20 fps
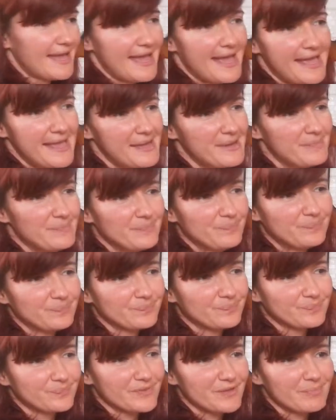Um,
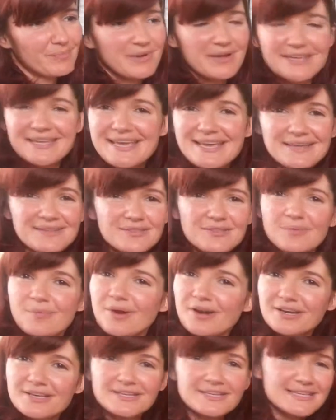but yeah, the
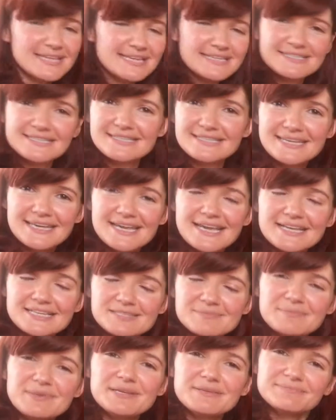work at the end of the day
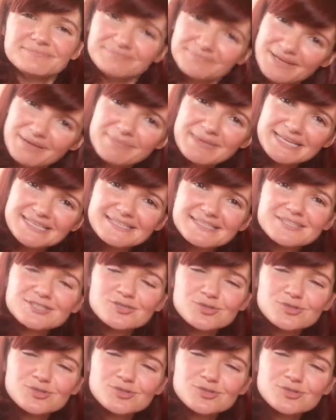has been amazing.